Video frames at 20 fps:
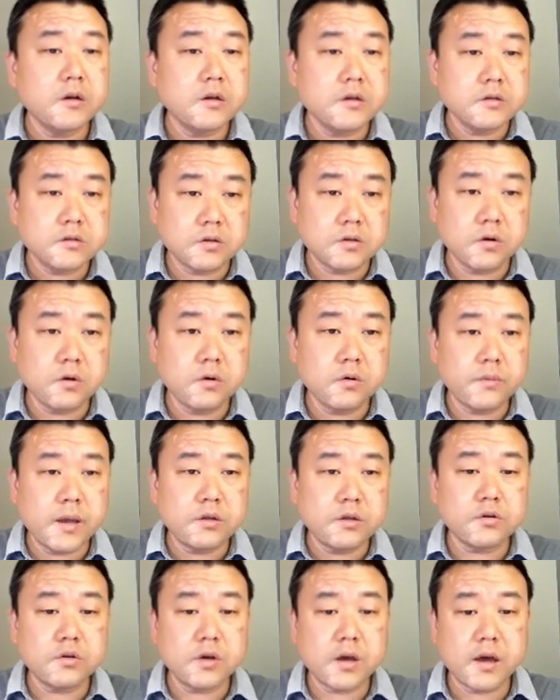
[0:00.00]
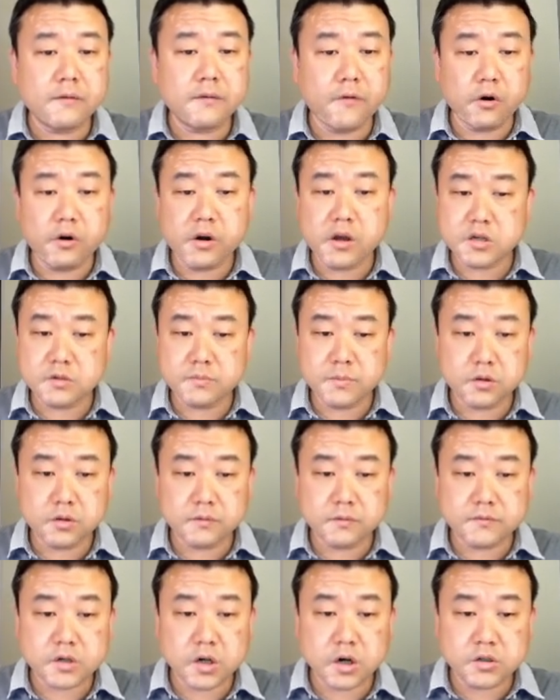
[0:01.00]
So when you have arrangement
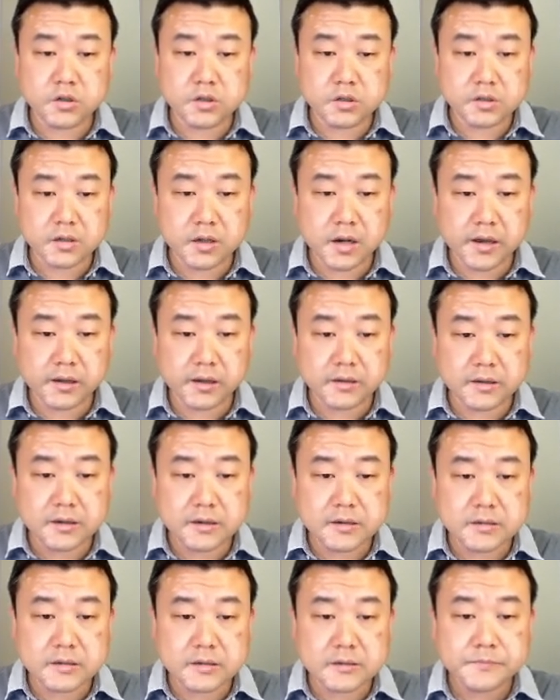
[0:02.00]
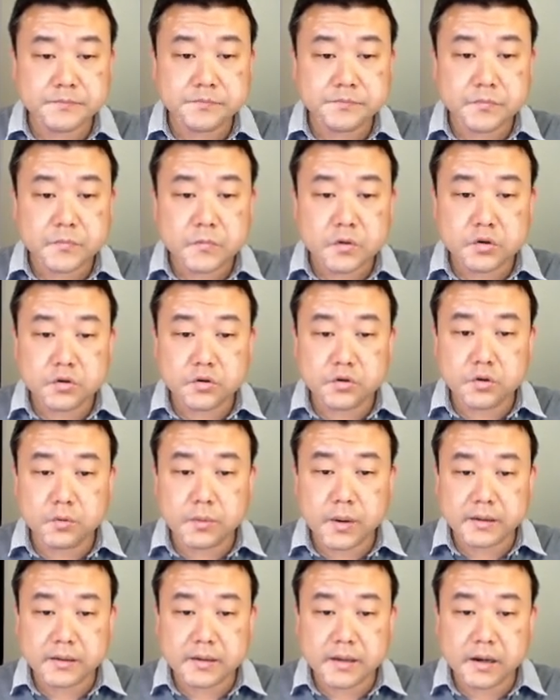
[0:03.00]
of charges like this, you know
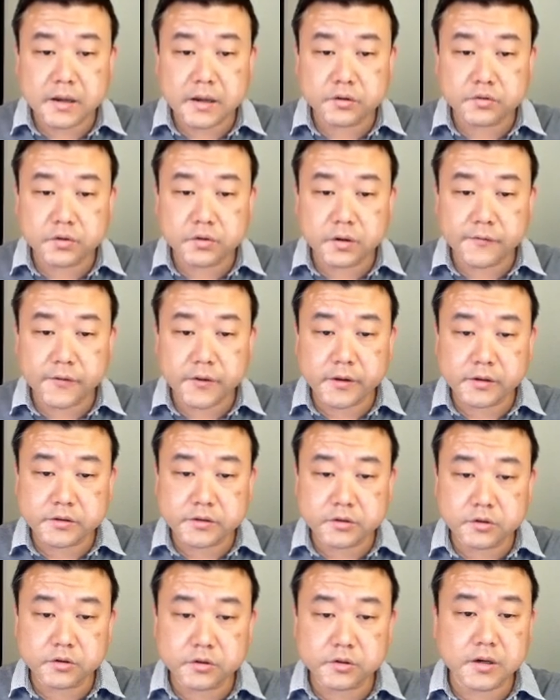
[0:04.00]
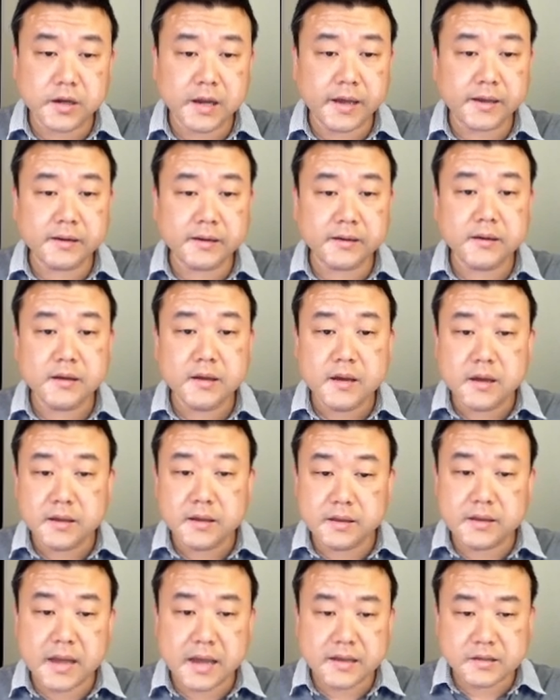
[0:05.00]
what the electric fields look like.
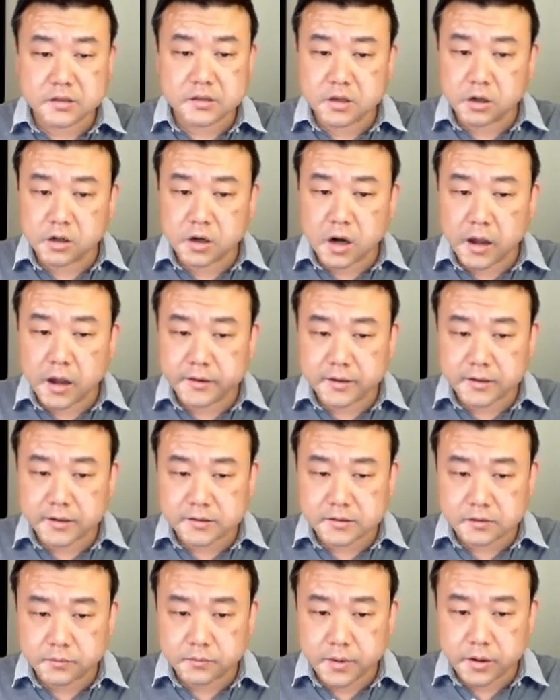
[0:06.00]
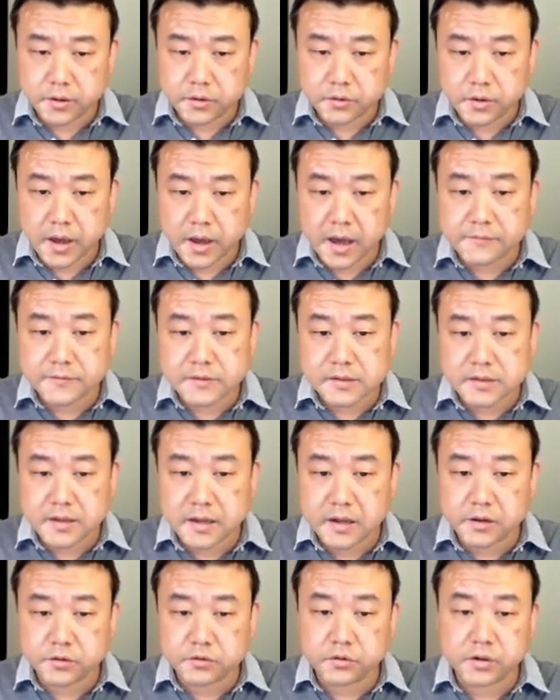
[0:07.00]
That's the context where you have seen
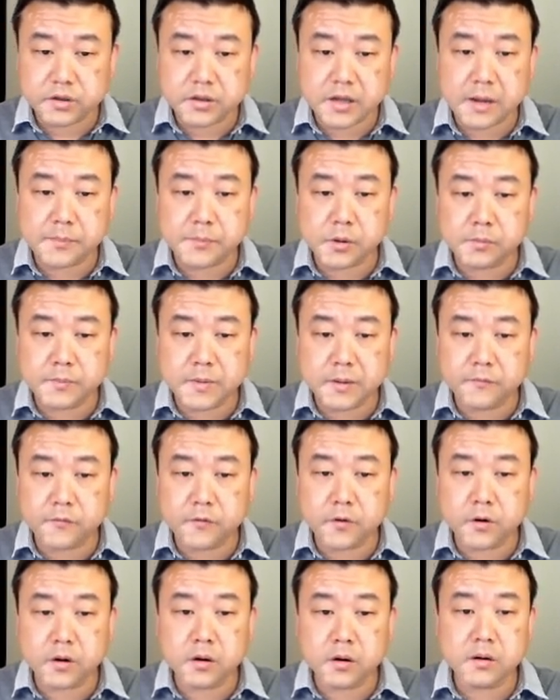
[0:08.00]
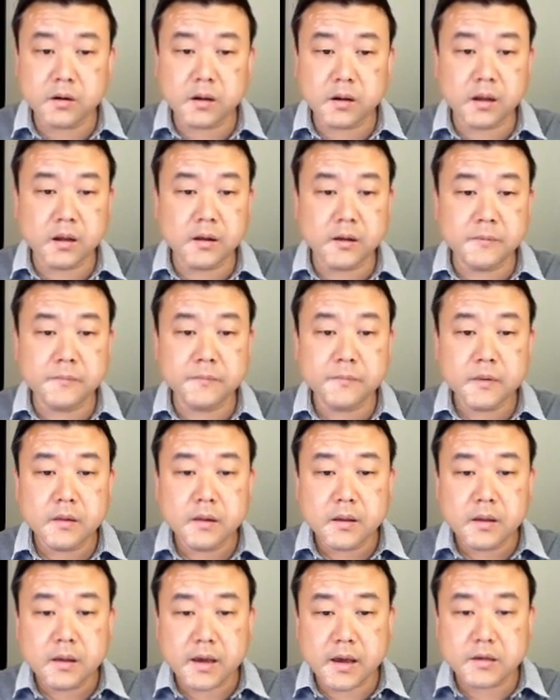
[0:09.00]
electric dipole before. Um,
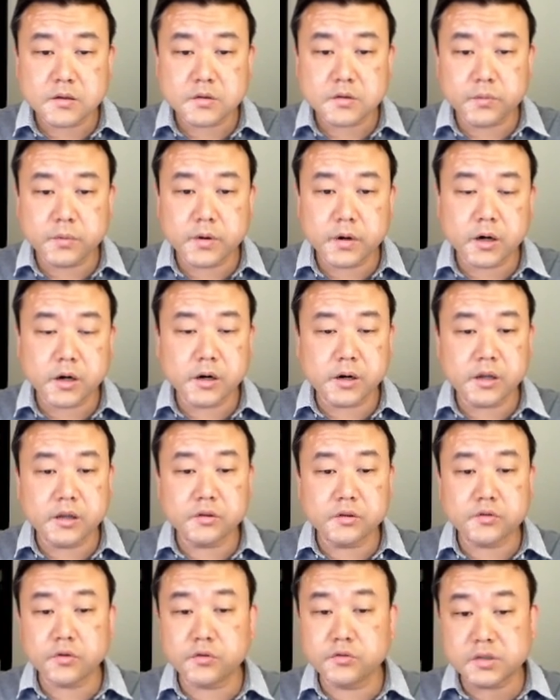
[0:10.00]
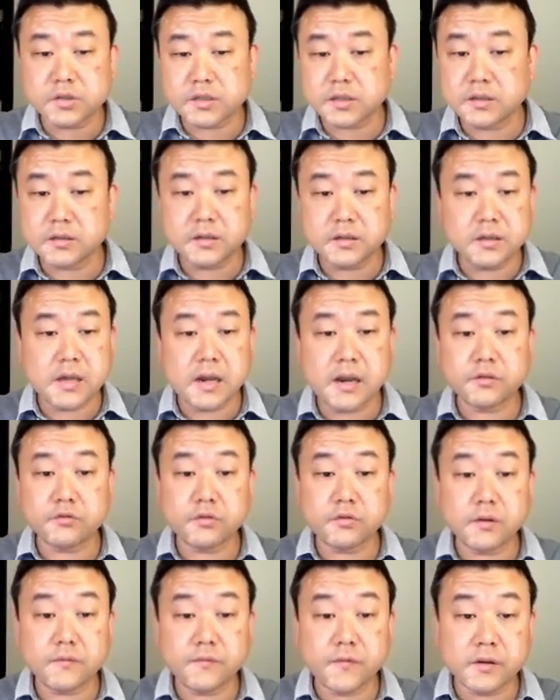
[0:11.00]
as we were introducing the
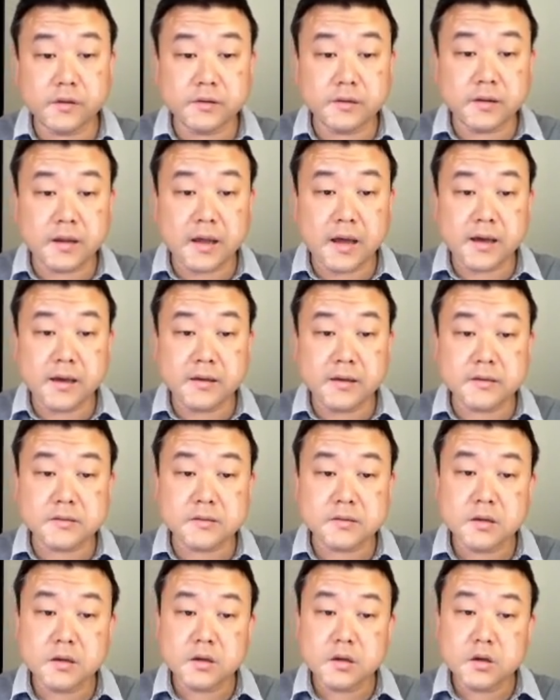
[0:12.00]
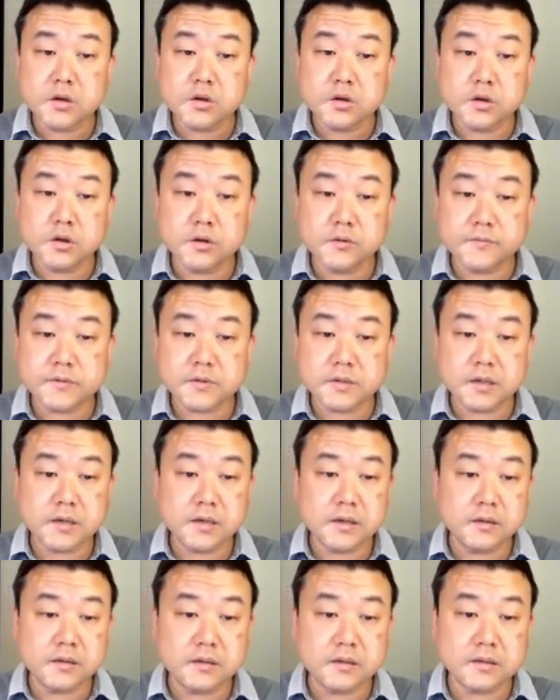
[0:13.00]
electric field lines, you've
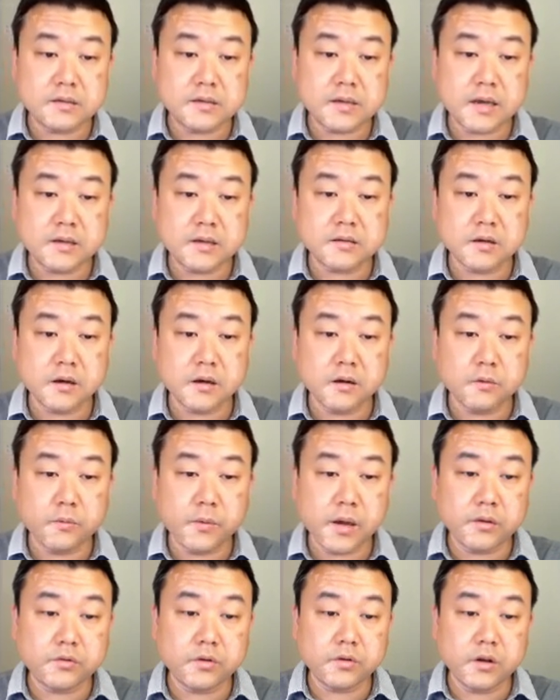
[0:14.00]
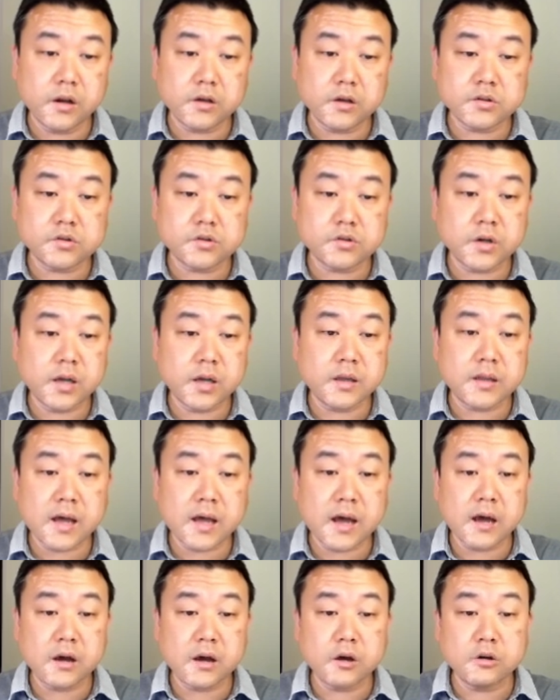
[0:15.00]
seen this as a way to illustrate
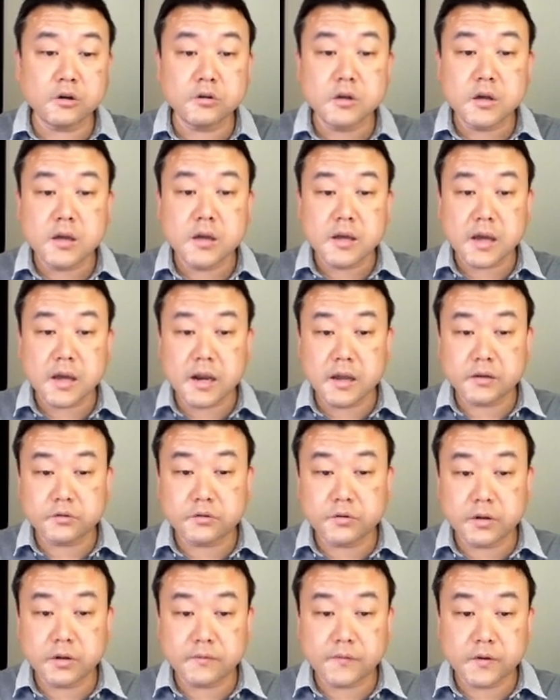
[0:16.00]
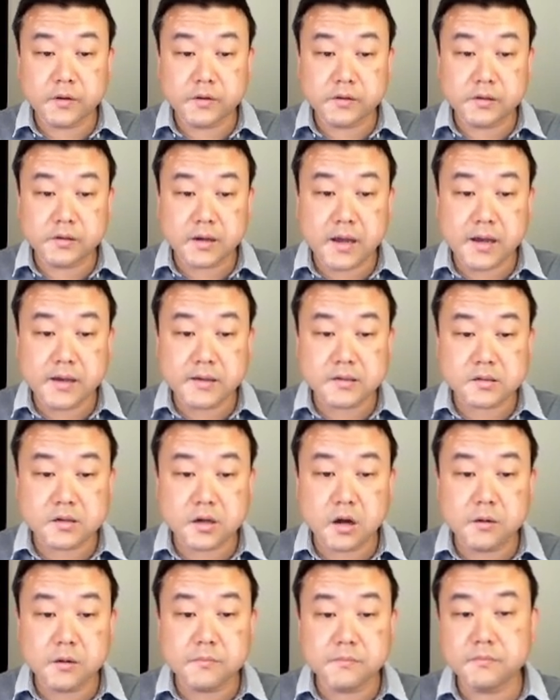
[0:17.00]
how electric field lines
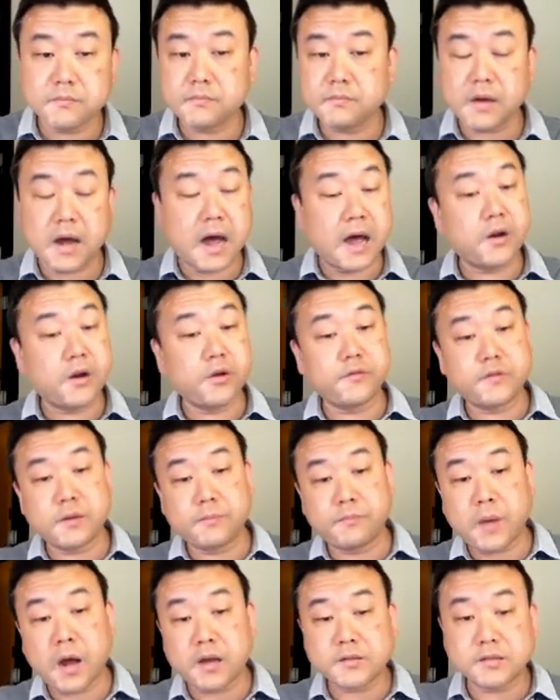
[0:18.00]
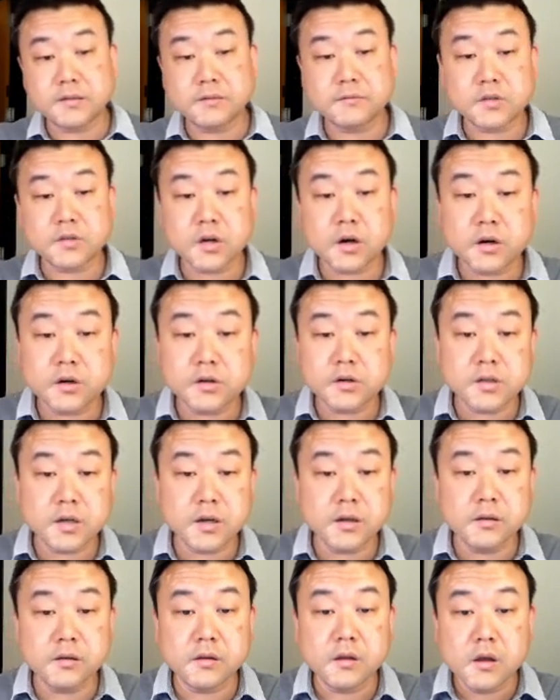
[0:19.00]
come out of the positive charge
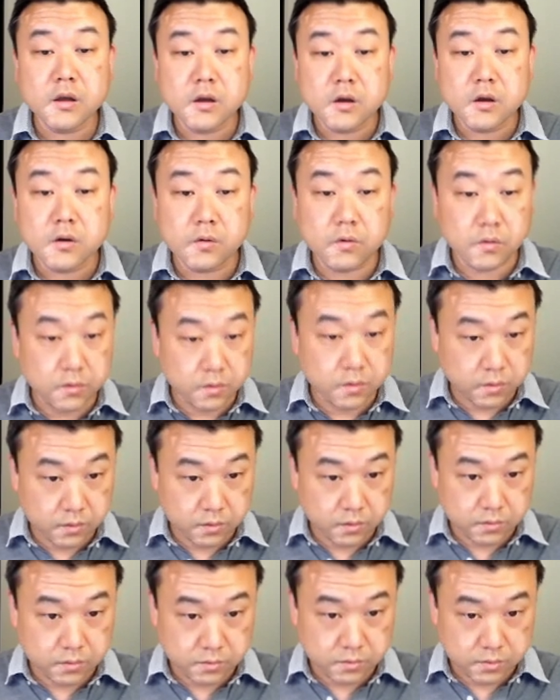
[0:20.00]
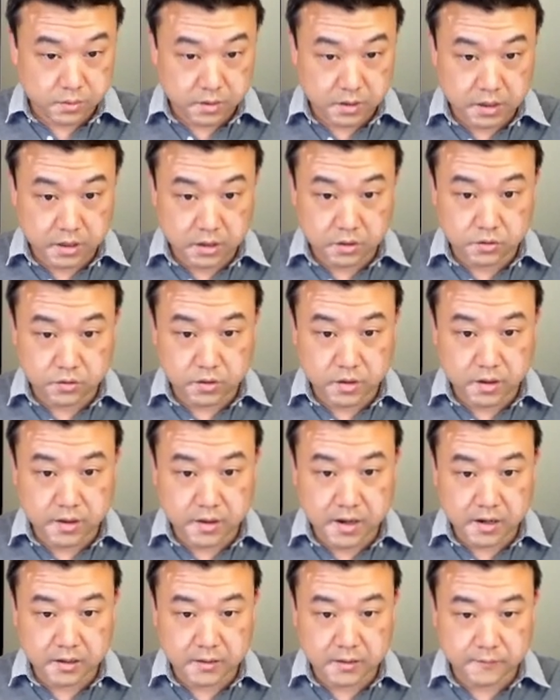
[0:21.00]
and go into the
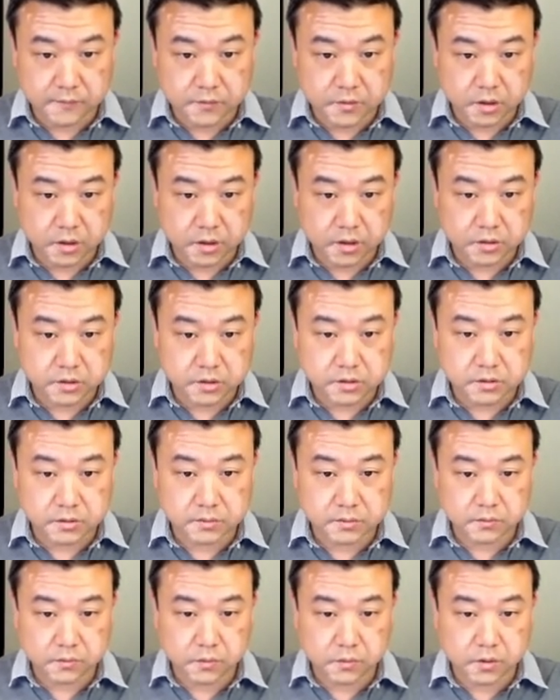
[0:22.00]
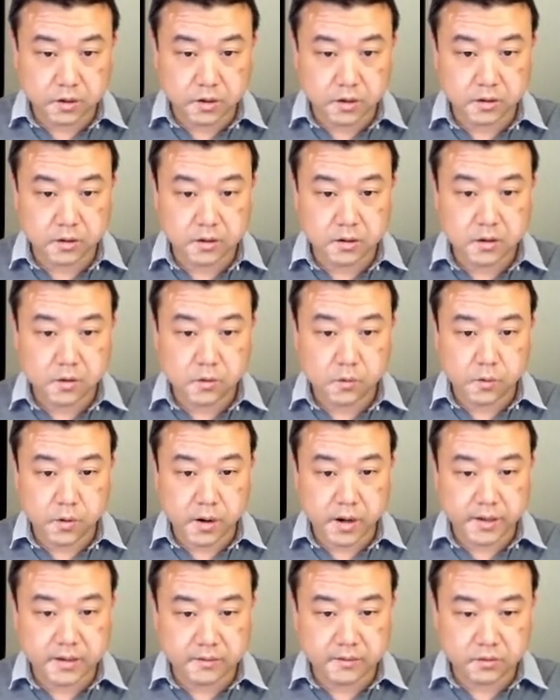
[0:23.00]
negative charge or go
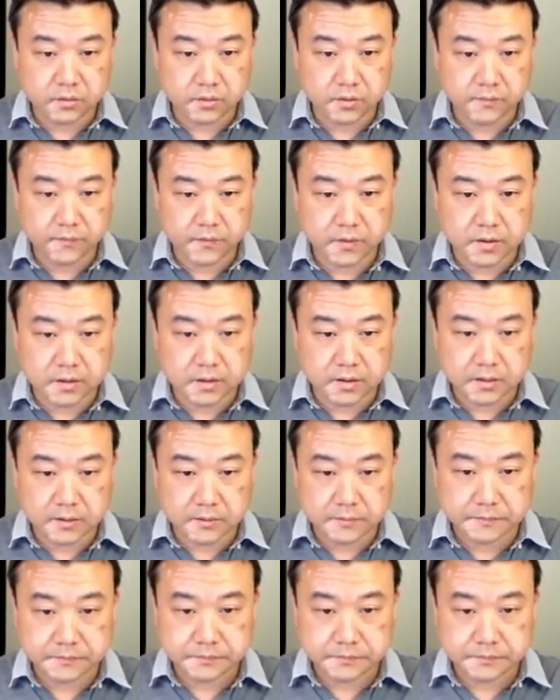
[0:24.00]
out into infinity.